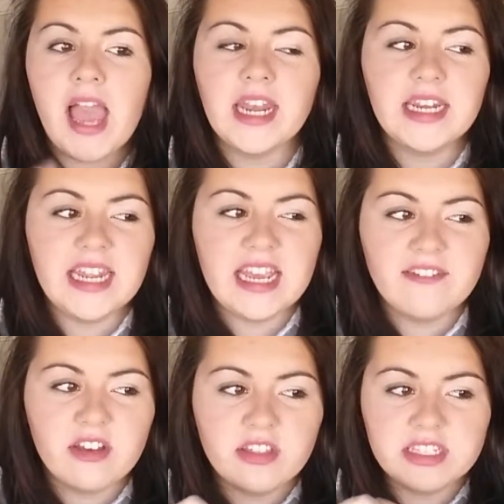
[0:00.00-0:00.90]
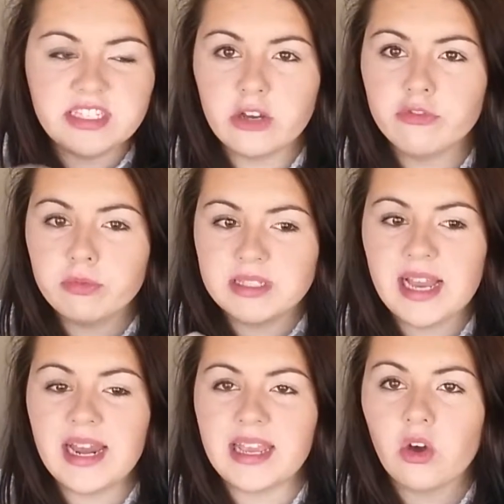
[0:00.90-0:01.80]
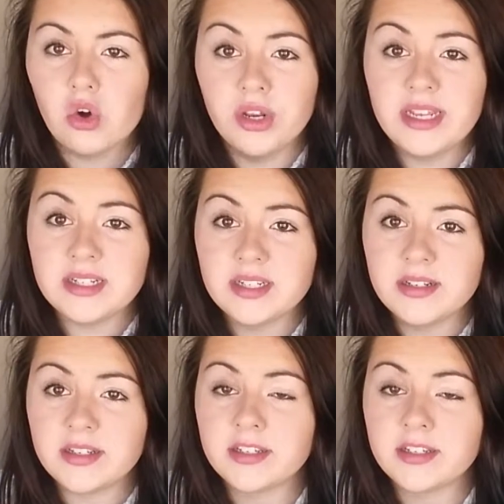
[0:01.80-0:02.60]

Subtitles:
and leave the silver metallic on it.